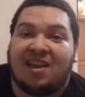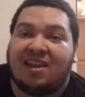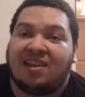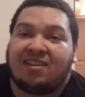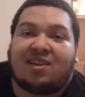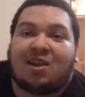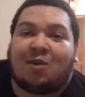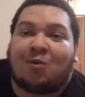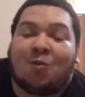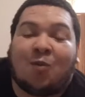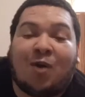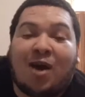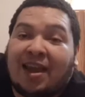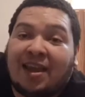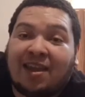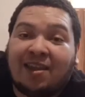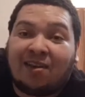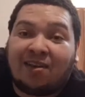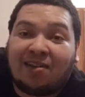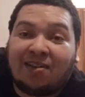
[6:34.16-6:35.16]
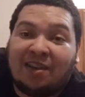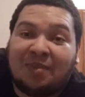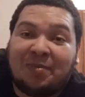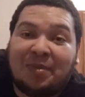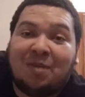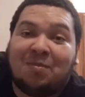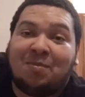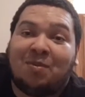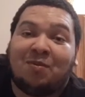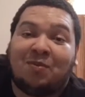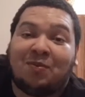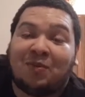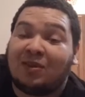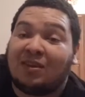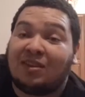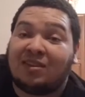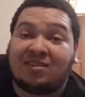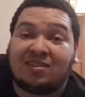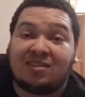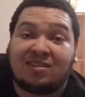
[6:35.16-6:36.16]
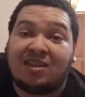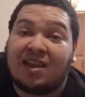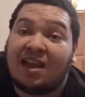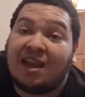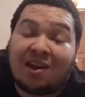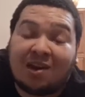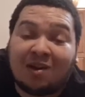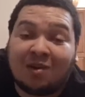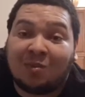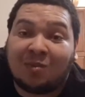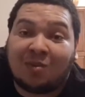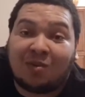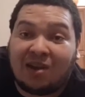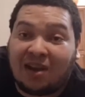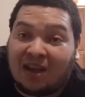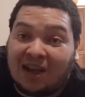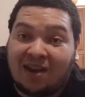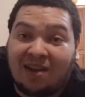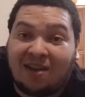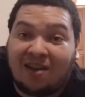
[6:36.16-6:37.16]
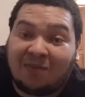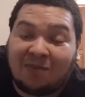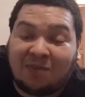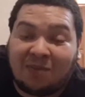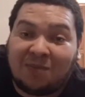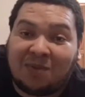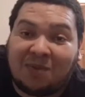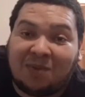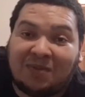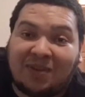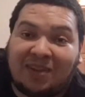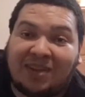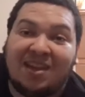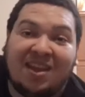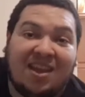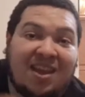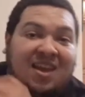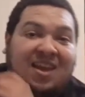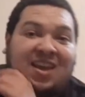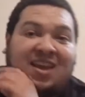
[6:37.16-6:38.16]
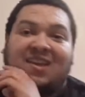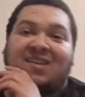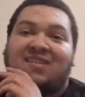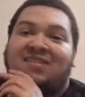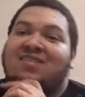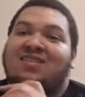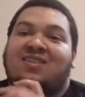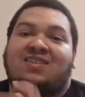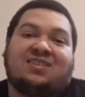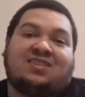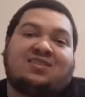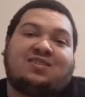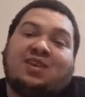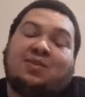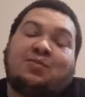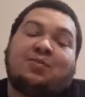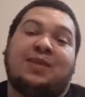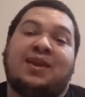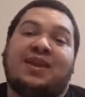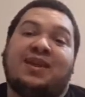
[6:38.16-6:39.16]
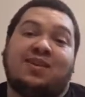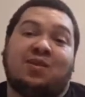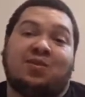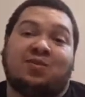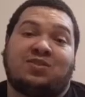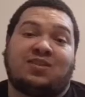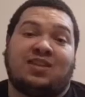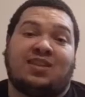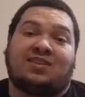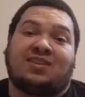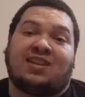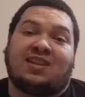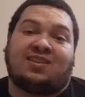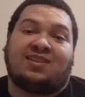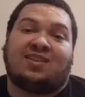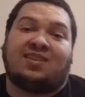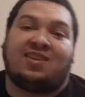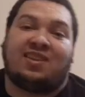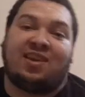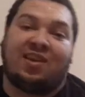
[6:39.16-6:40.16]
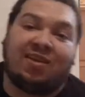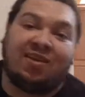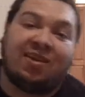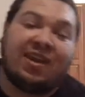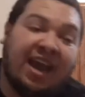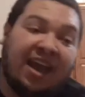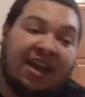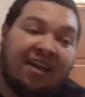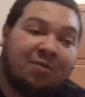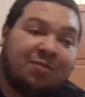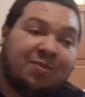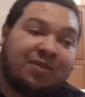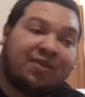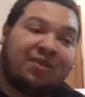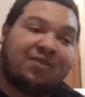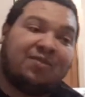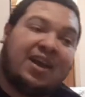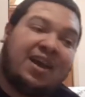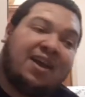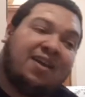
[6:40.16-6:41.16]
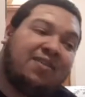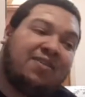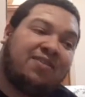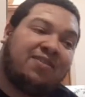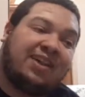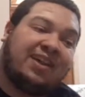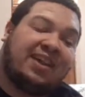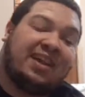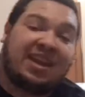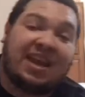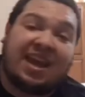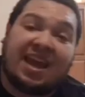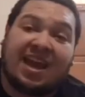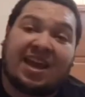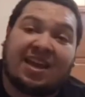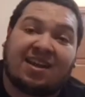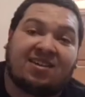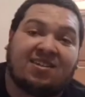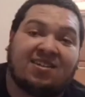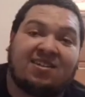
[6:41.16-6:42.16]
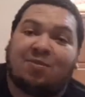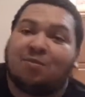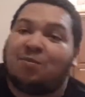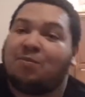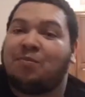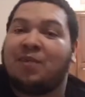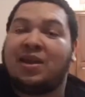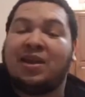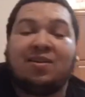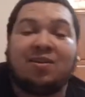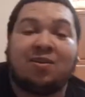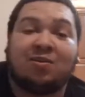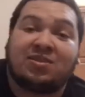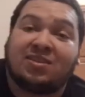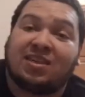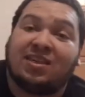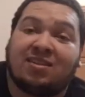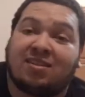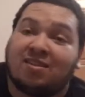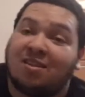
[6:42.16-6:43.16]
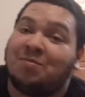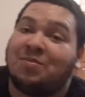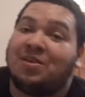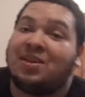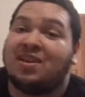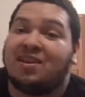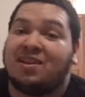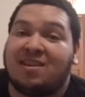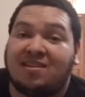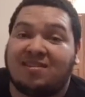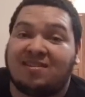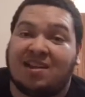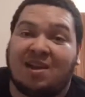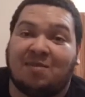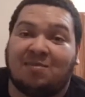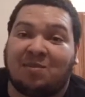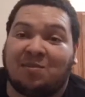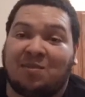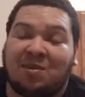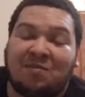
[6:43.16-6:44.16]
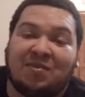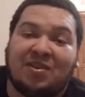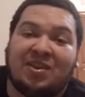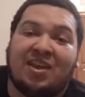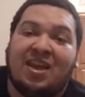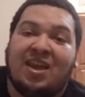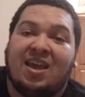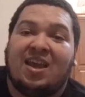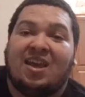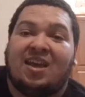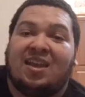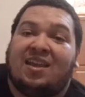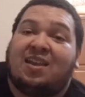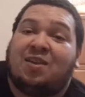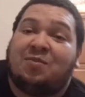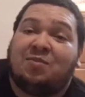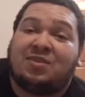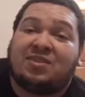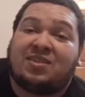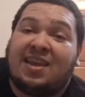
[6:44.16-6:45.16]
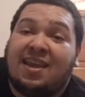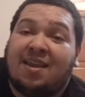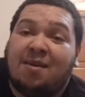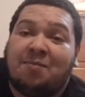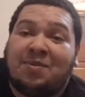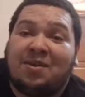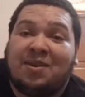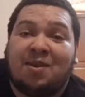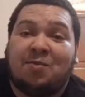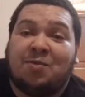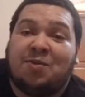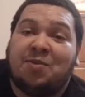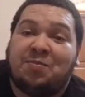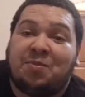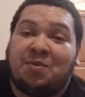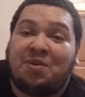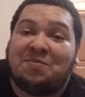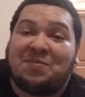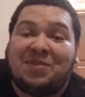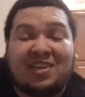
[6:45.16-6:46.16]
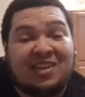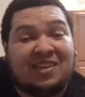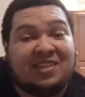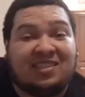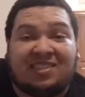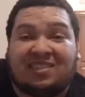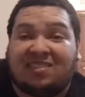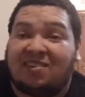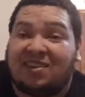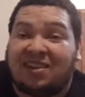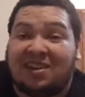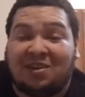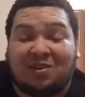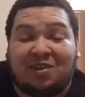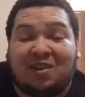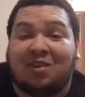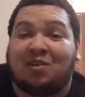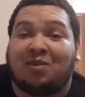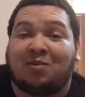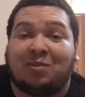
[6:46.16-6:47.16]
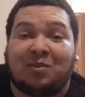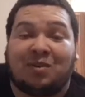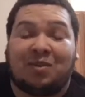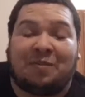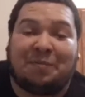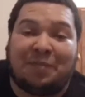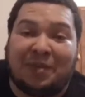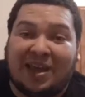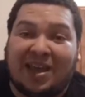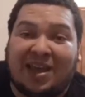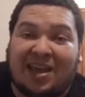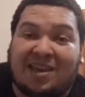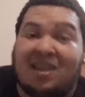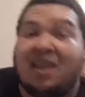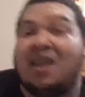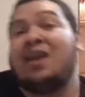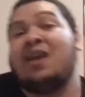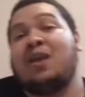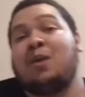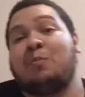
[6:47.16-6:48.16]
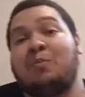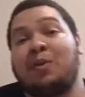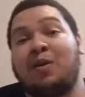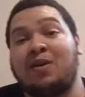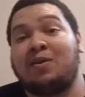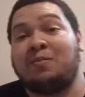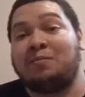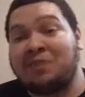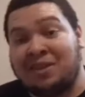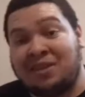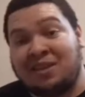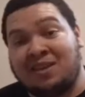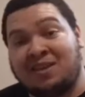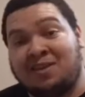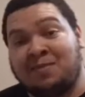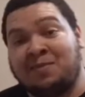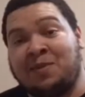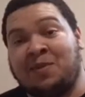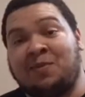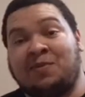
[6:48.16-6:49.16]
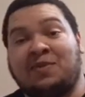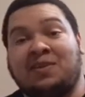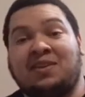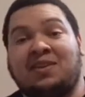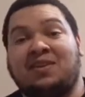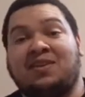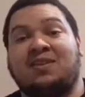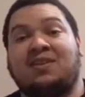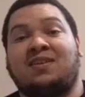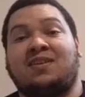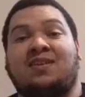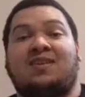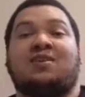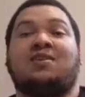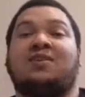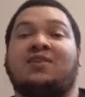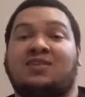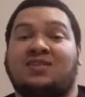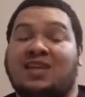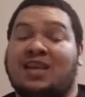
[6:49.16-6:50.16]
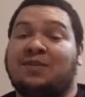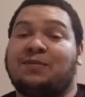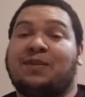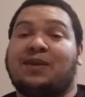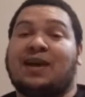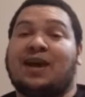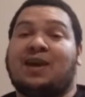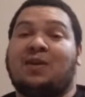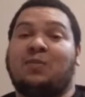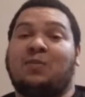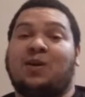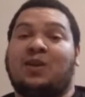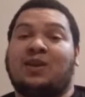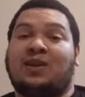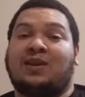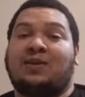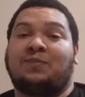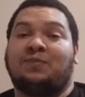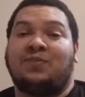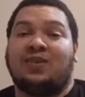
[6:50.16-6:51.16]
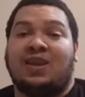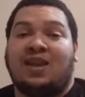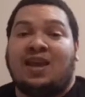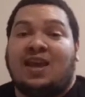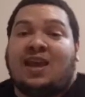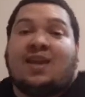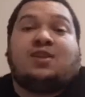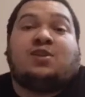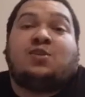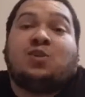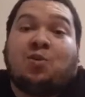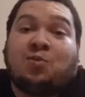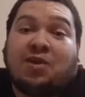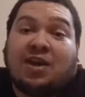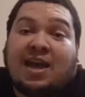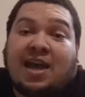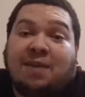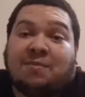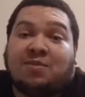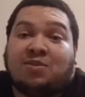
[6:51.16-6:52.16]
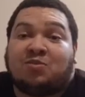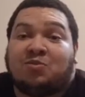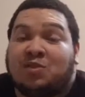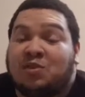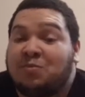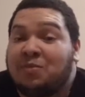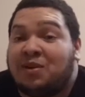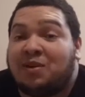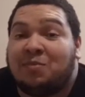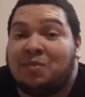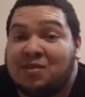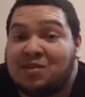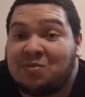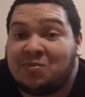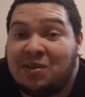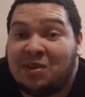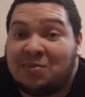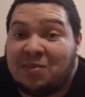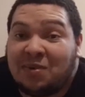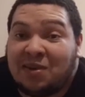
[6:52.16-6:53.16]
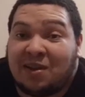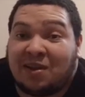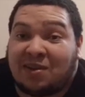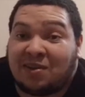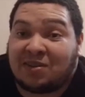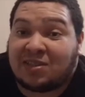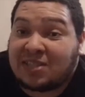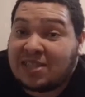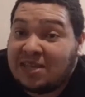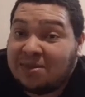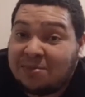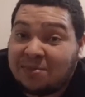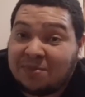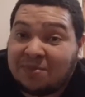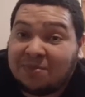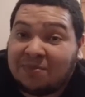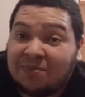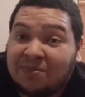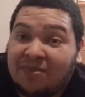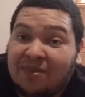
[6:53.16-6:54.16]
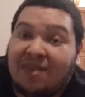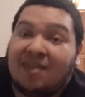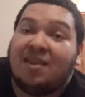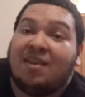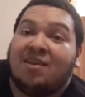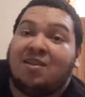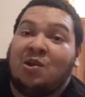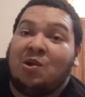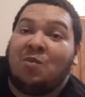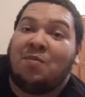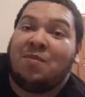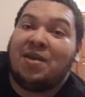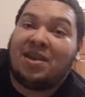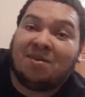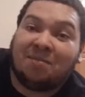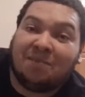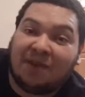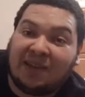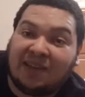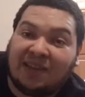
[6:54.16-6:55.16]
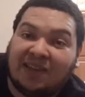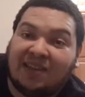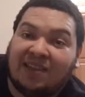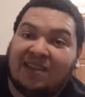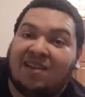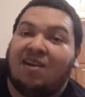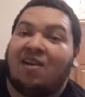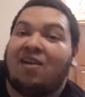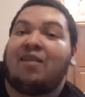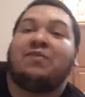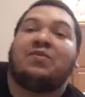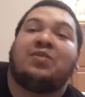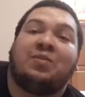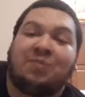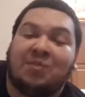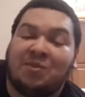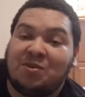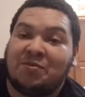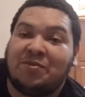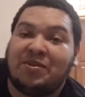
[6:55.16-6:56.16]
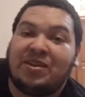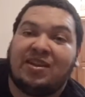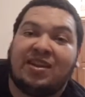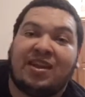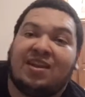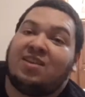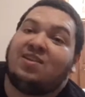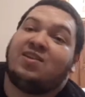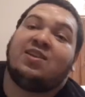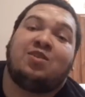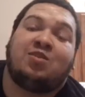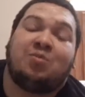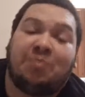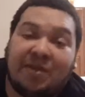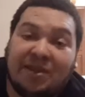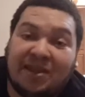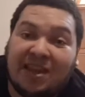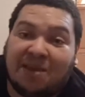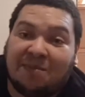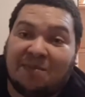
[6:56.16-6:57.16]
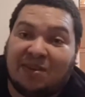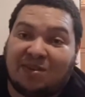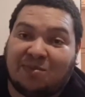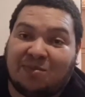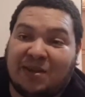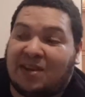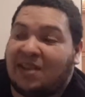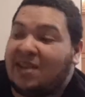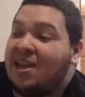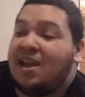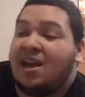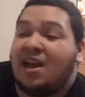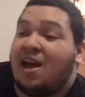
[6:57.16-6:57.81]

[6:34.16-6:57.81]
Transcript: It's like, why get all these people for this terrible, god-awful movie? It made no sense. Like, their caliber of how they can act made no sense to be in this type of movie. Like, it was campy at one point, but then it just started getting terrible and bad. Put me in the movie. You can save a lot of money. And you know what happens when you put a bunch of people that are cheap? You'll make money off the movie and you didn't spend that much money.